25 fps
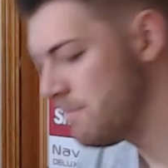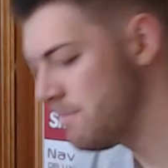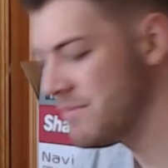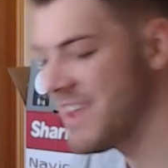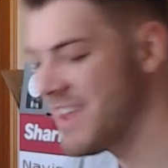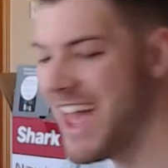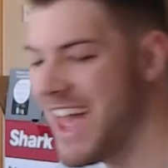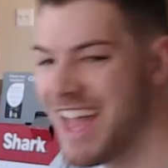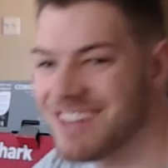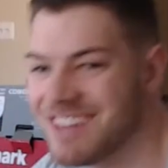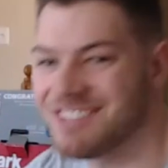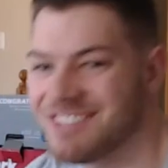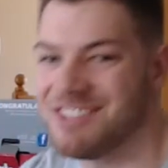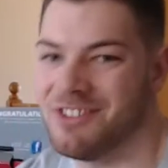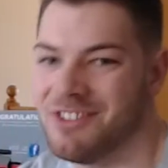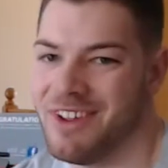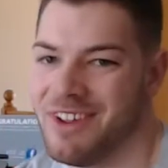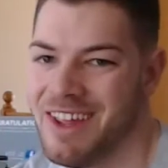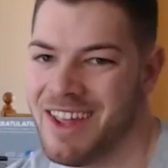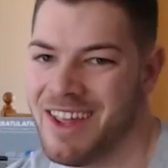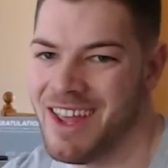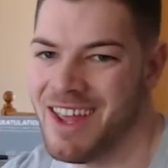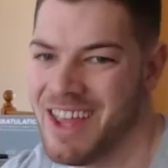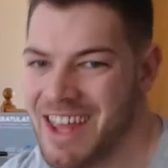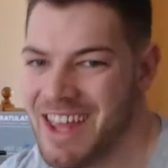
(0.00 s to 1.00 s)
Excellent.
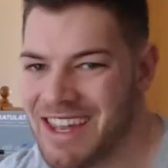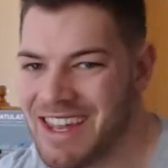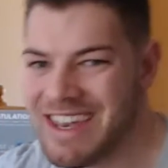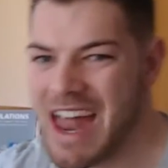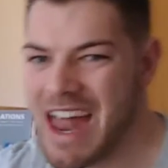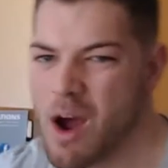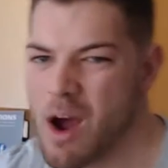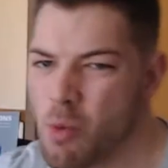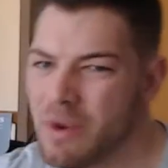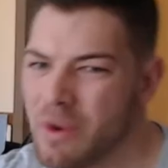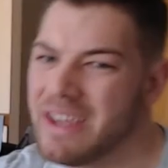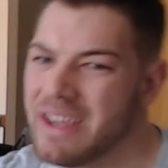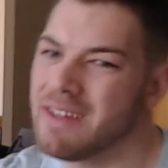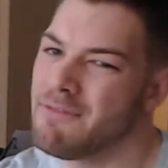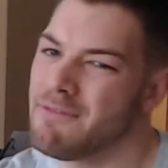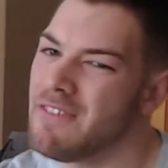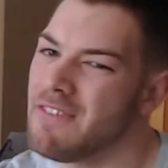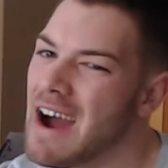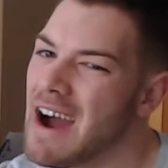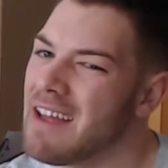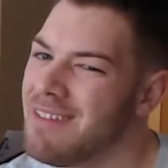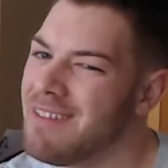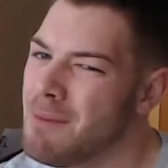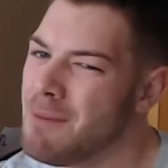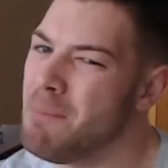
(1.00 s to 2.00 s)
Now we can
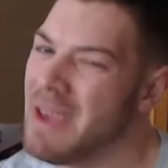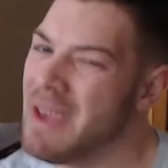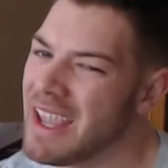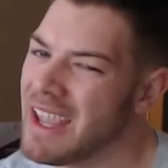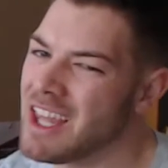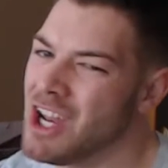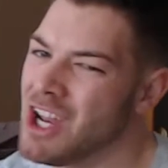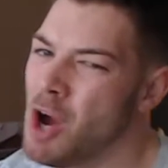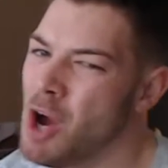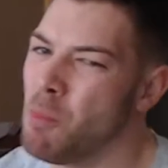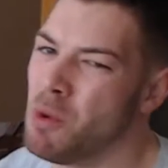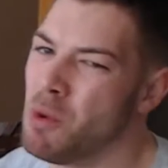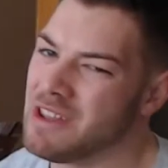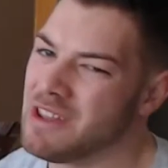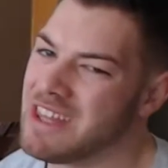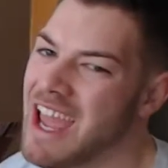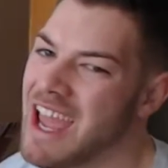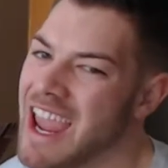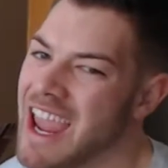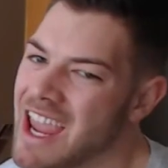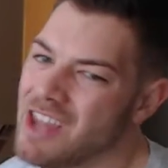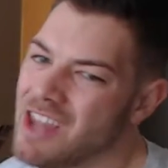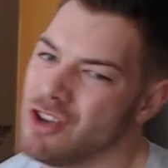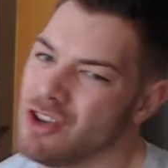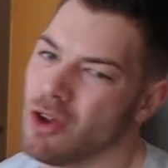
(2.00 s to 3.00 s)
finally pick it up with the
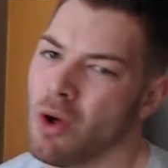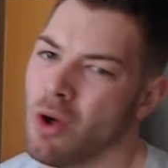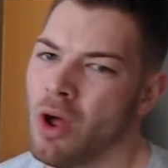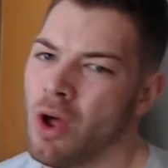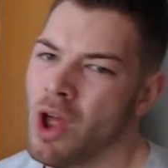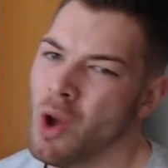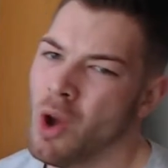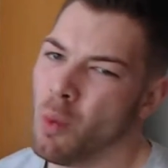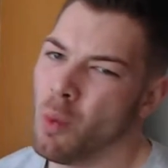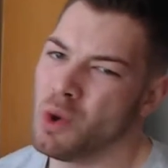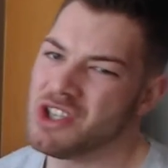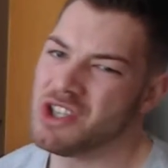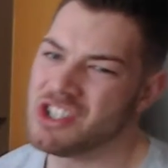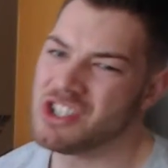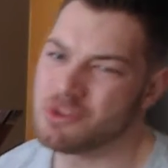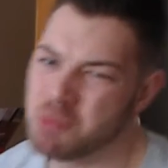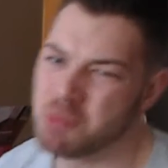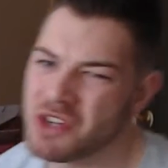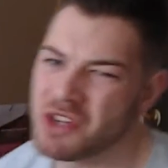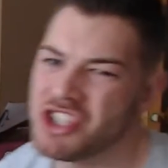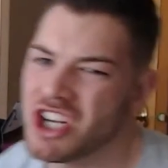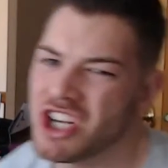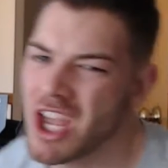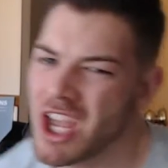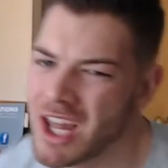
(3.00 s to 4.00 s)
handle, which is
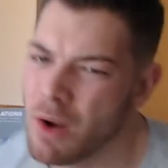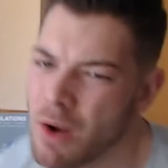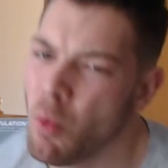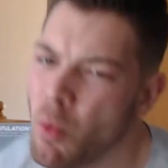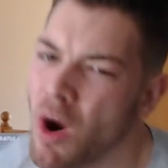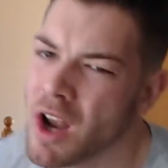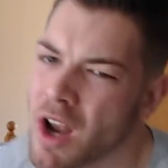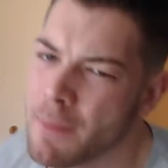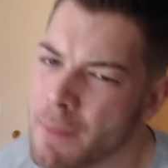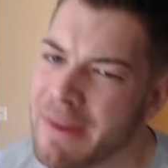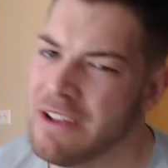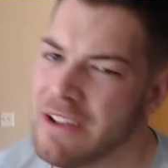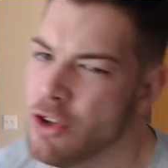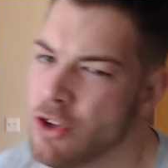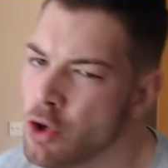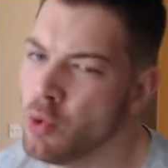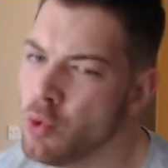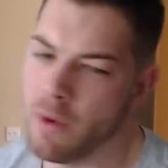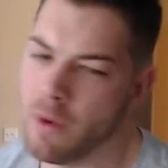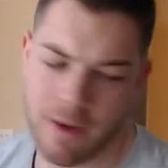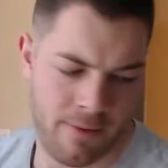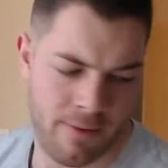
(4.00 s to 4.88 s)
what you're gonna want to be doing.